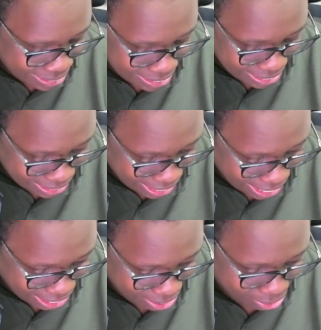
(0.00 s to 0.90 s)
the
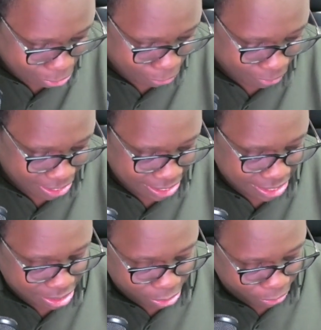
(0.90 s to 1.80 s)
end of
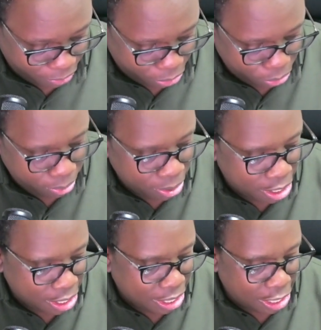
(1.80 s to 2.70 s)
this review.
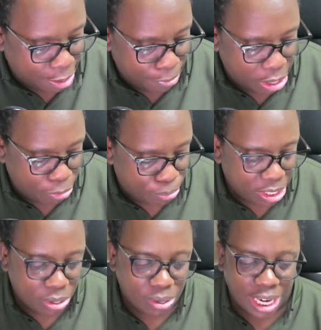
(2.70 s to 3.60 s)
In my
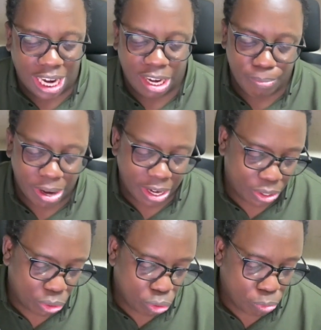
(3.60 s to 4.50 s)
opinion,
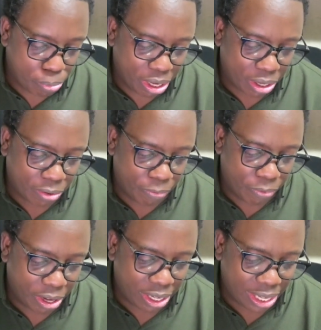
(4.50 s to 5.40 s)
Caliban do make
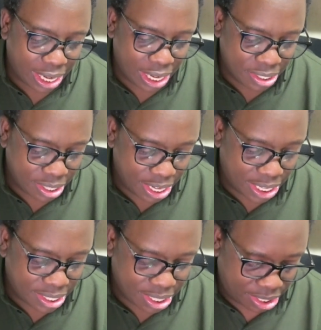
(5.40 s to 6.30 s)
very nice
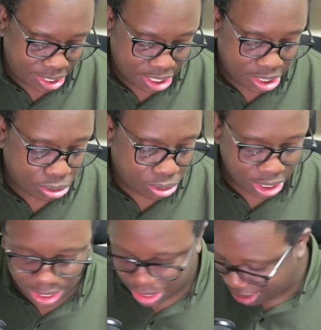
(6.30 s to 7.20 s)
darts accessories,